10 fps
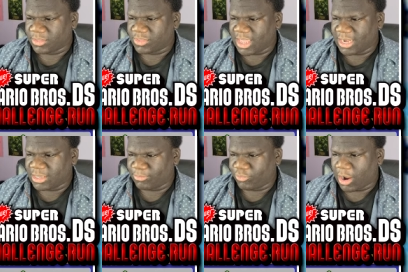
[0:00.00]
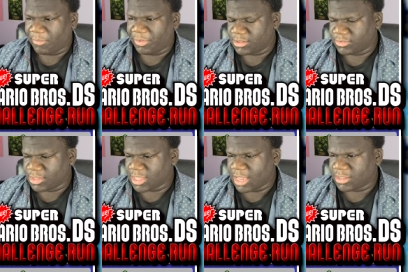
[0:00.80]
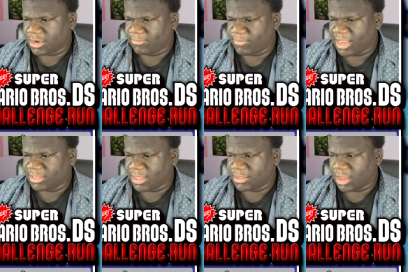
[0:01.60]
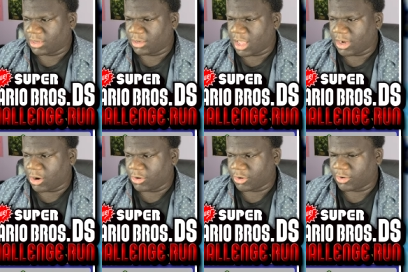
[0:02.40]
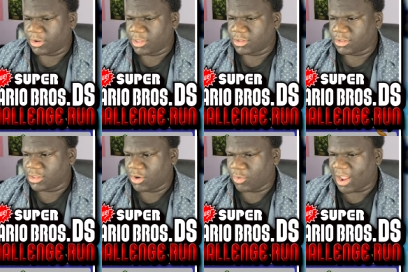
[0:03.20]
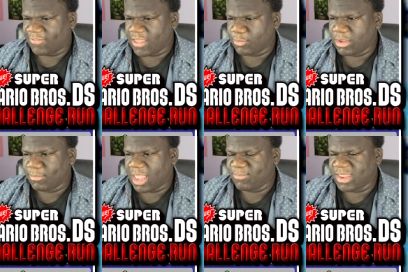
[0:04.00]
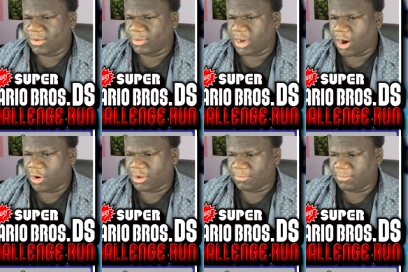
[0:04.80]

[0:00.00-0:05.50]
then it's a problem. So this guy's gonna make things a lot harder. So I think we might be able to arc him.